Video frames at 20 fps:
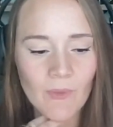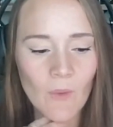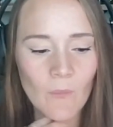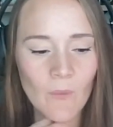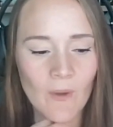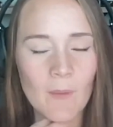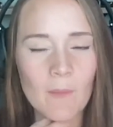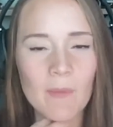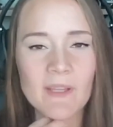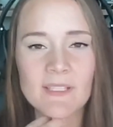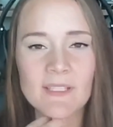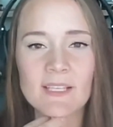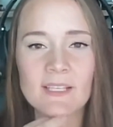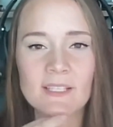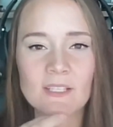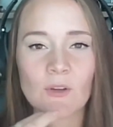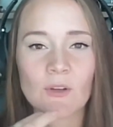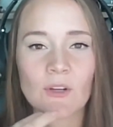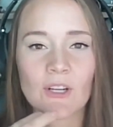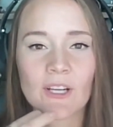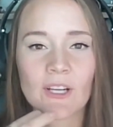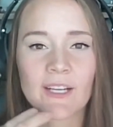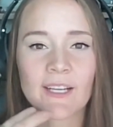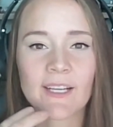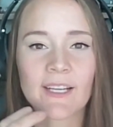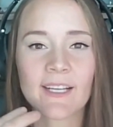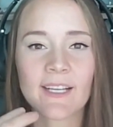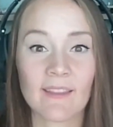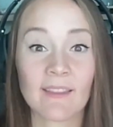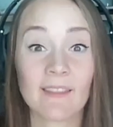when a business
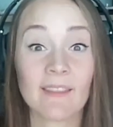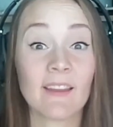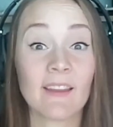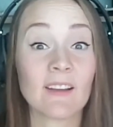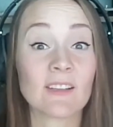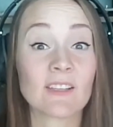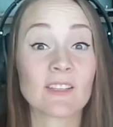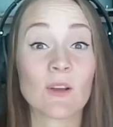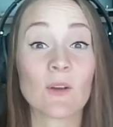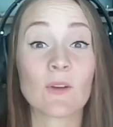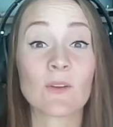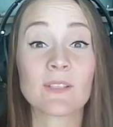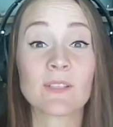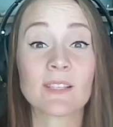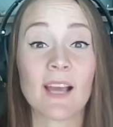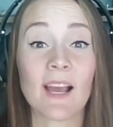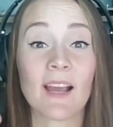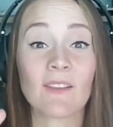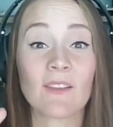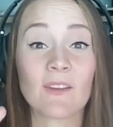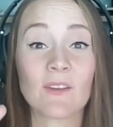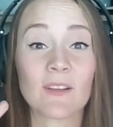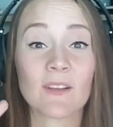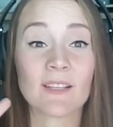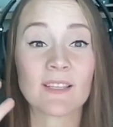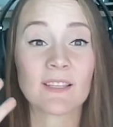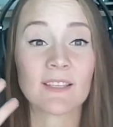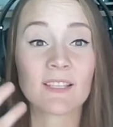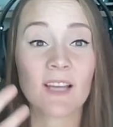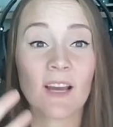owner, they're so siloed
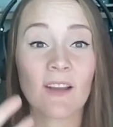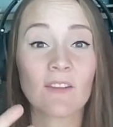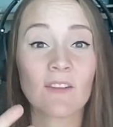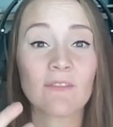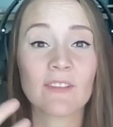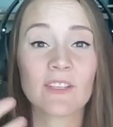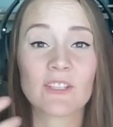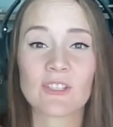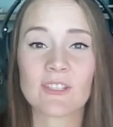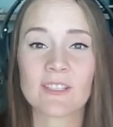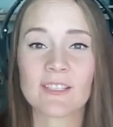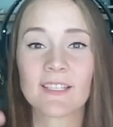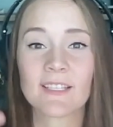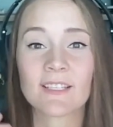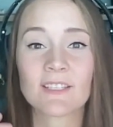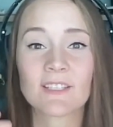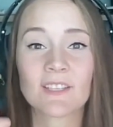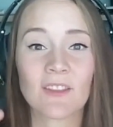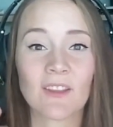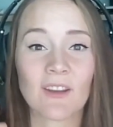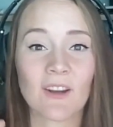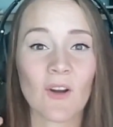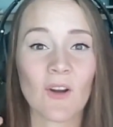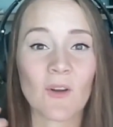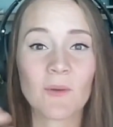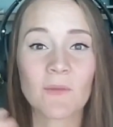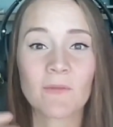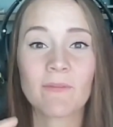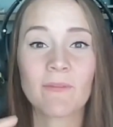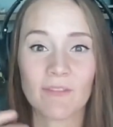and tunnel visioned into their
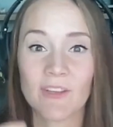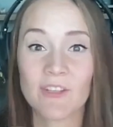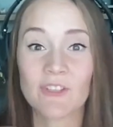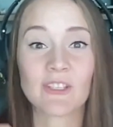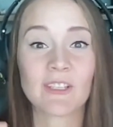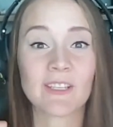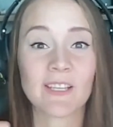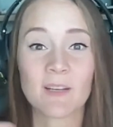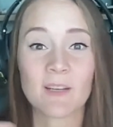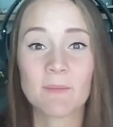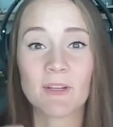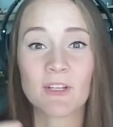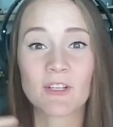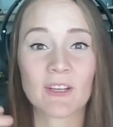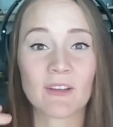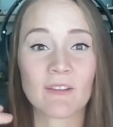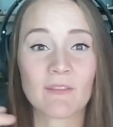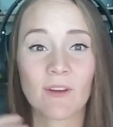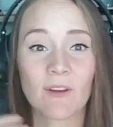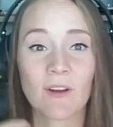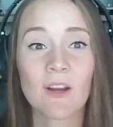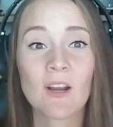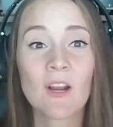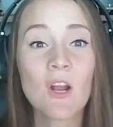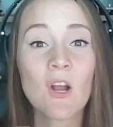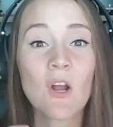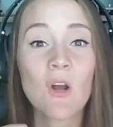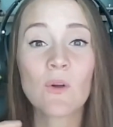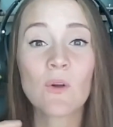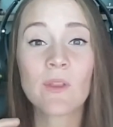own vision and mission for
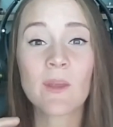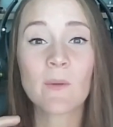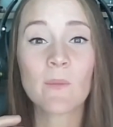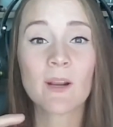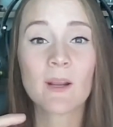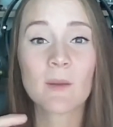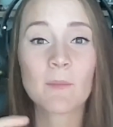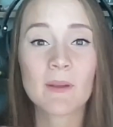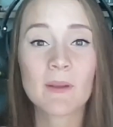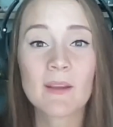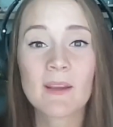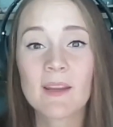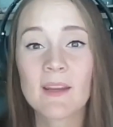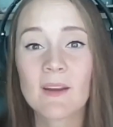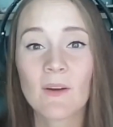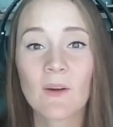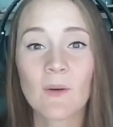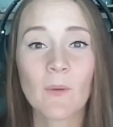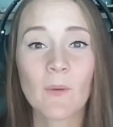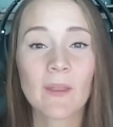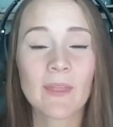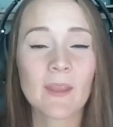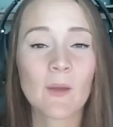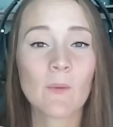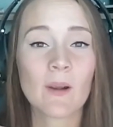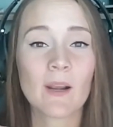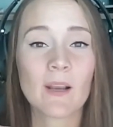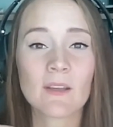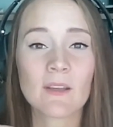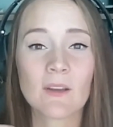who they want to be or what they
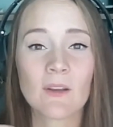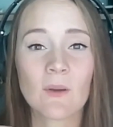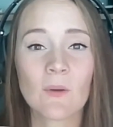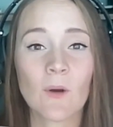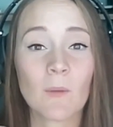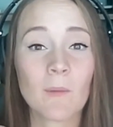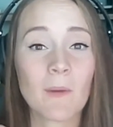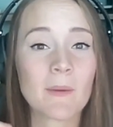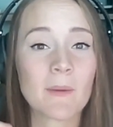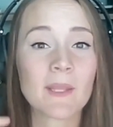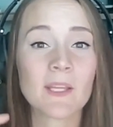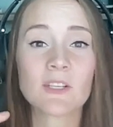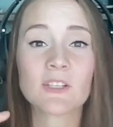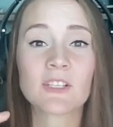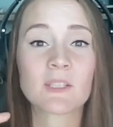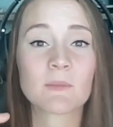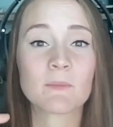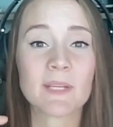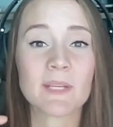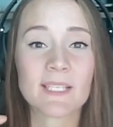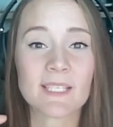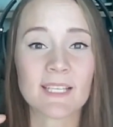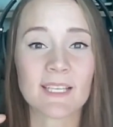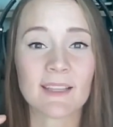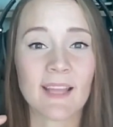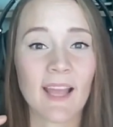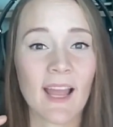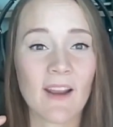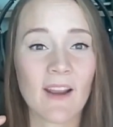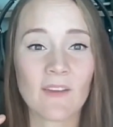want to do. Or maybe they're just busy
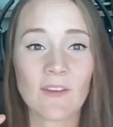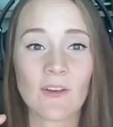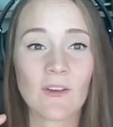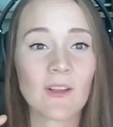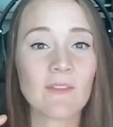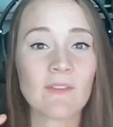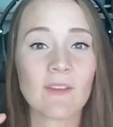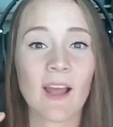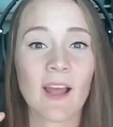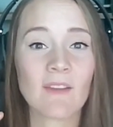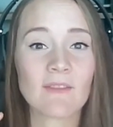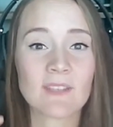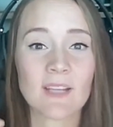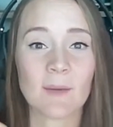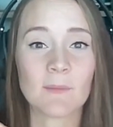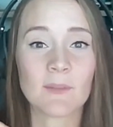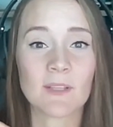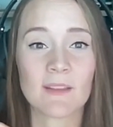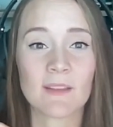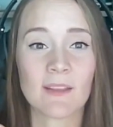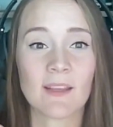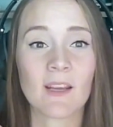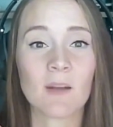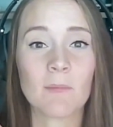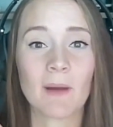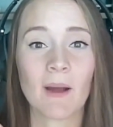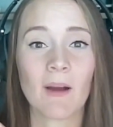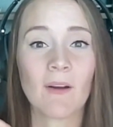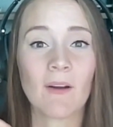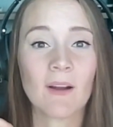and they don't even have time to think
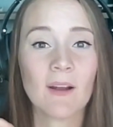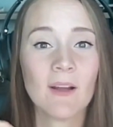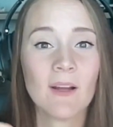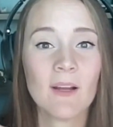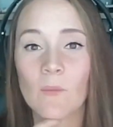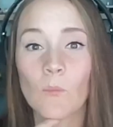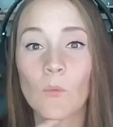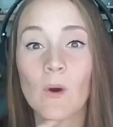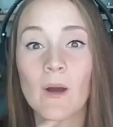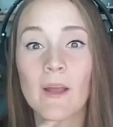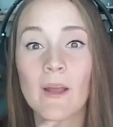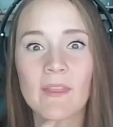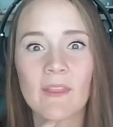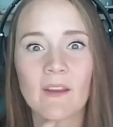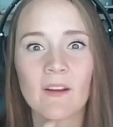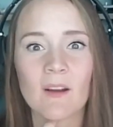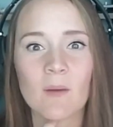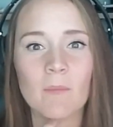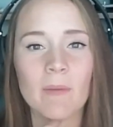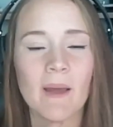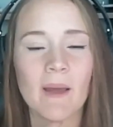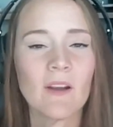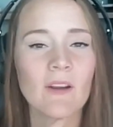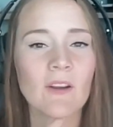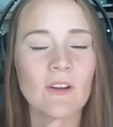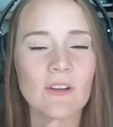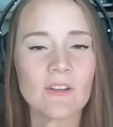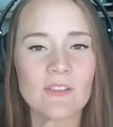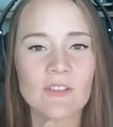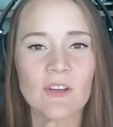about what their
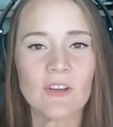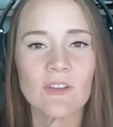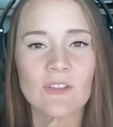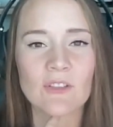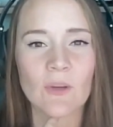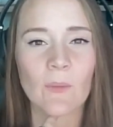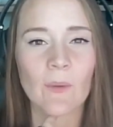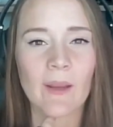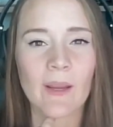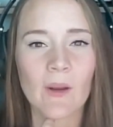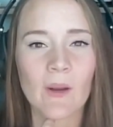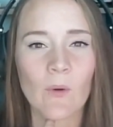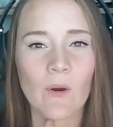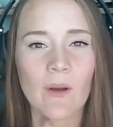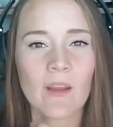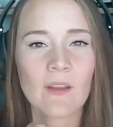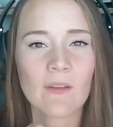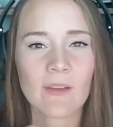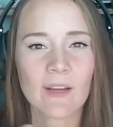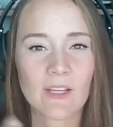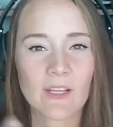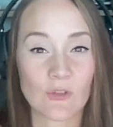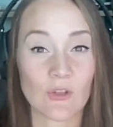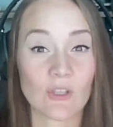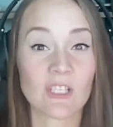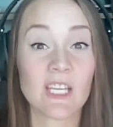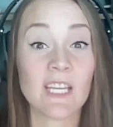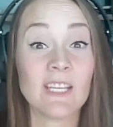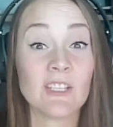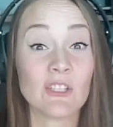competitors are doing or like
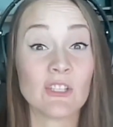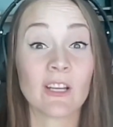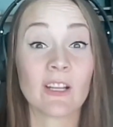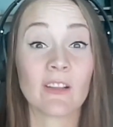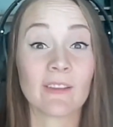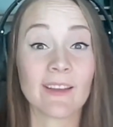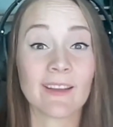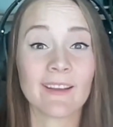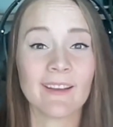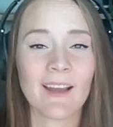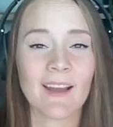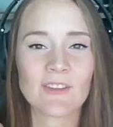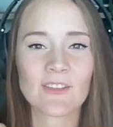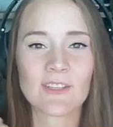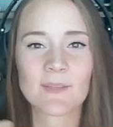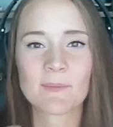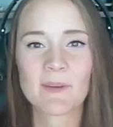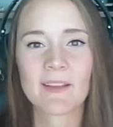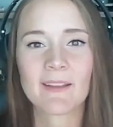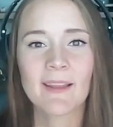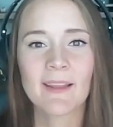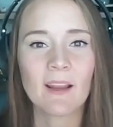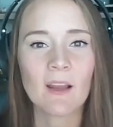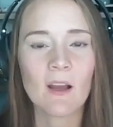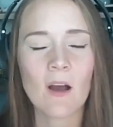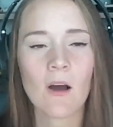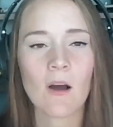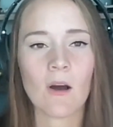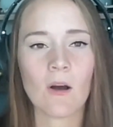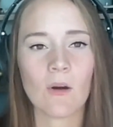strategically, not just being like,
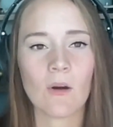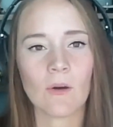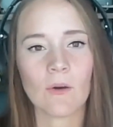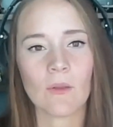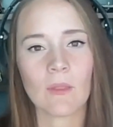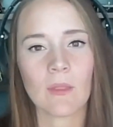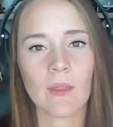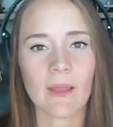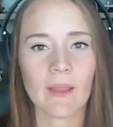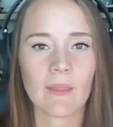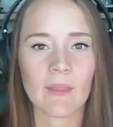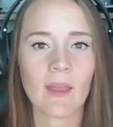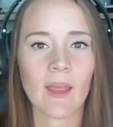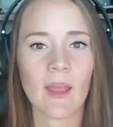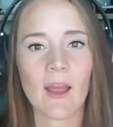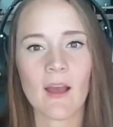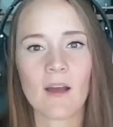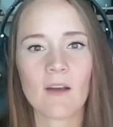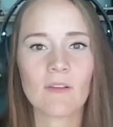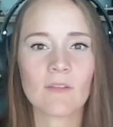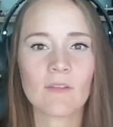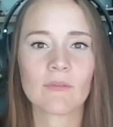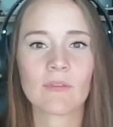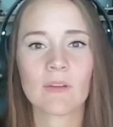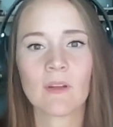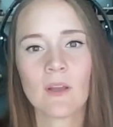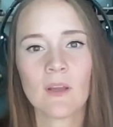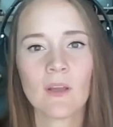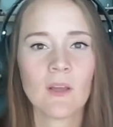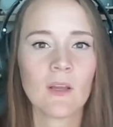oh, like they have
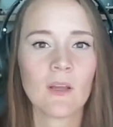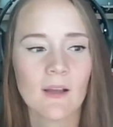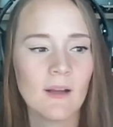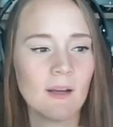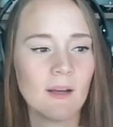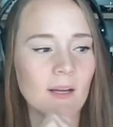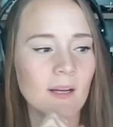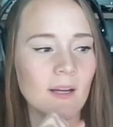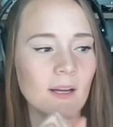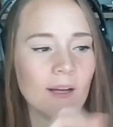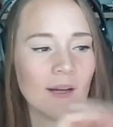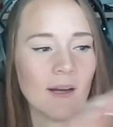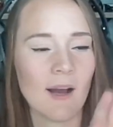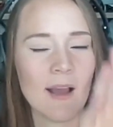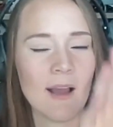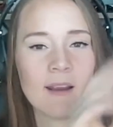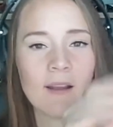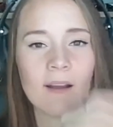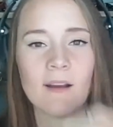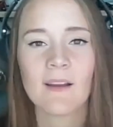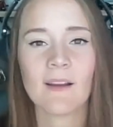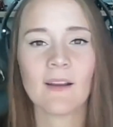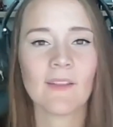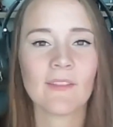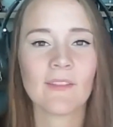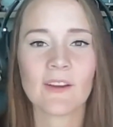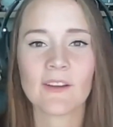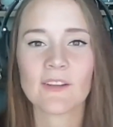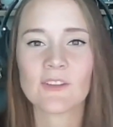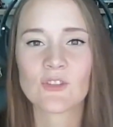icon on
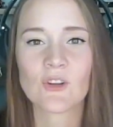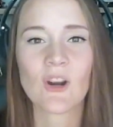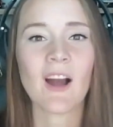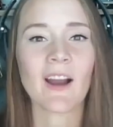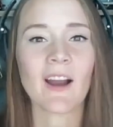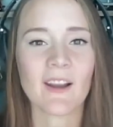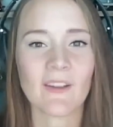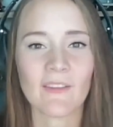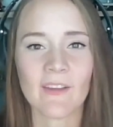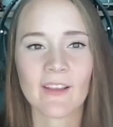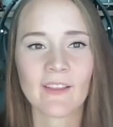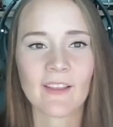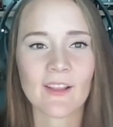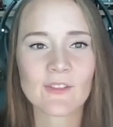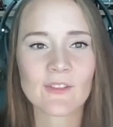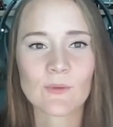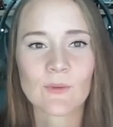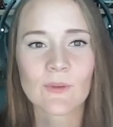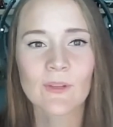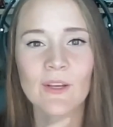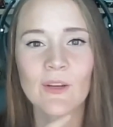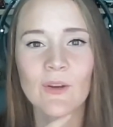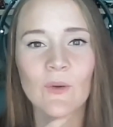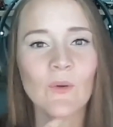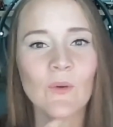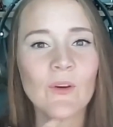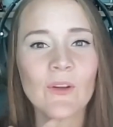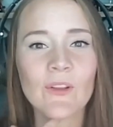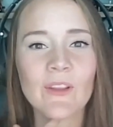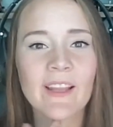their truck. Like that's really
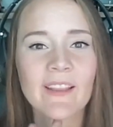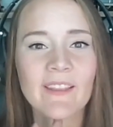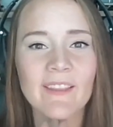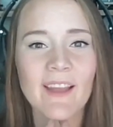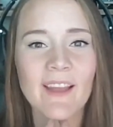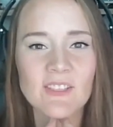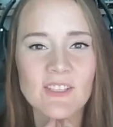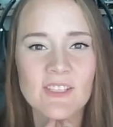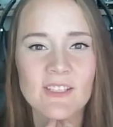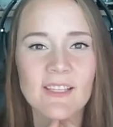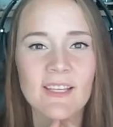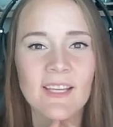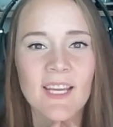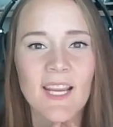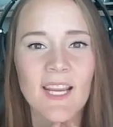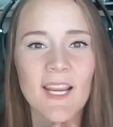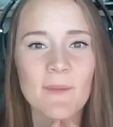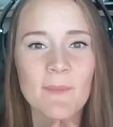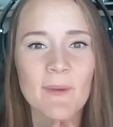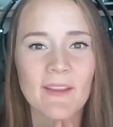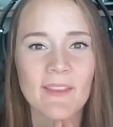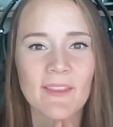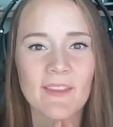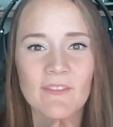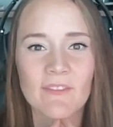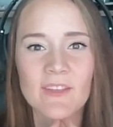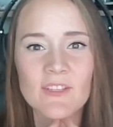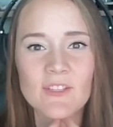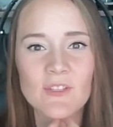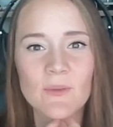cool. Like not just thinking about the
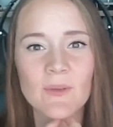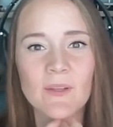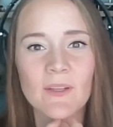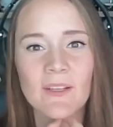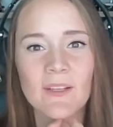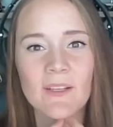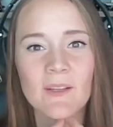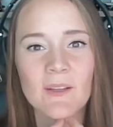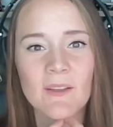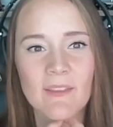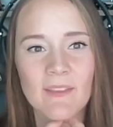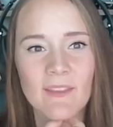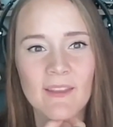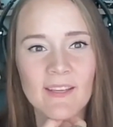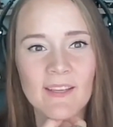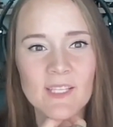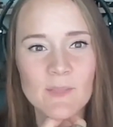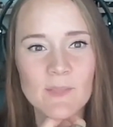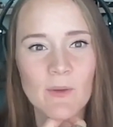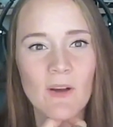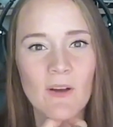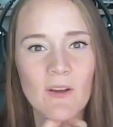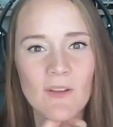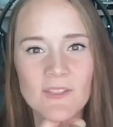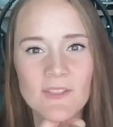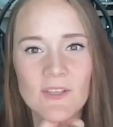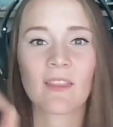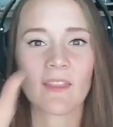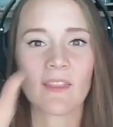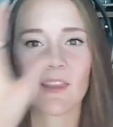visual things, but
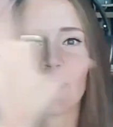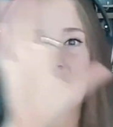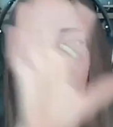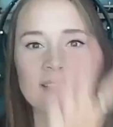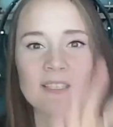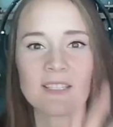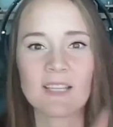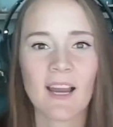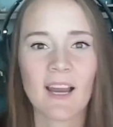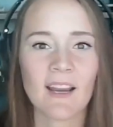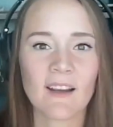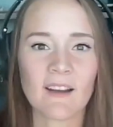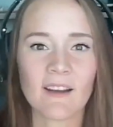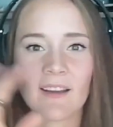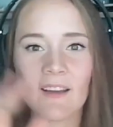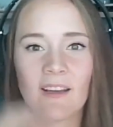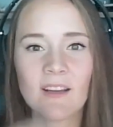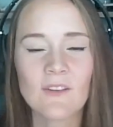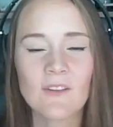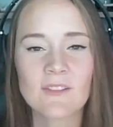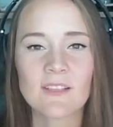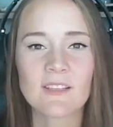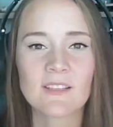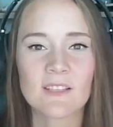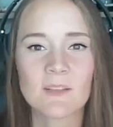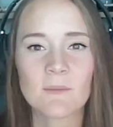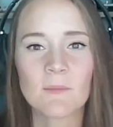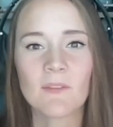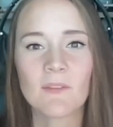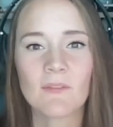also the entire
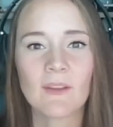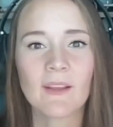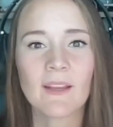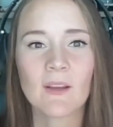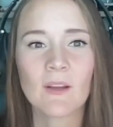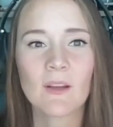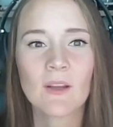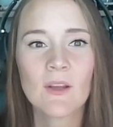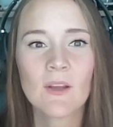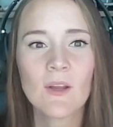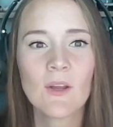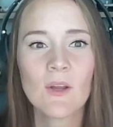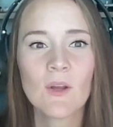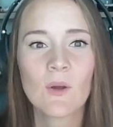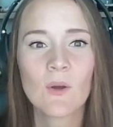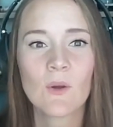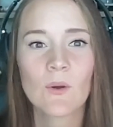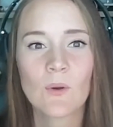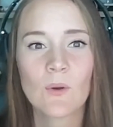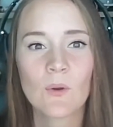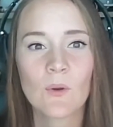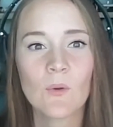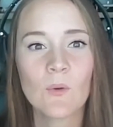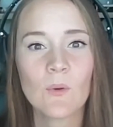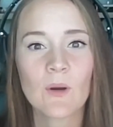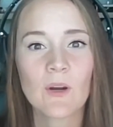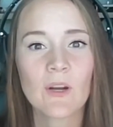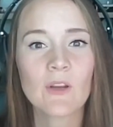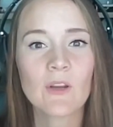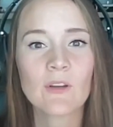ecosystem of like, who
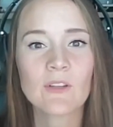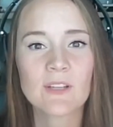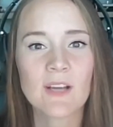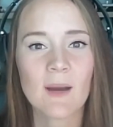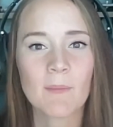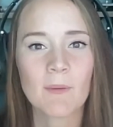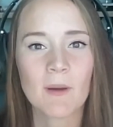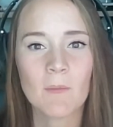are your top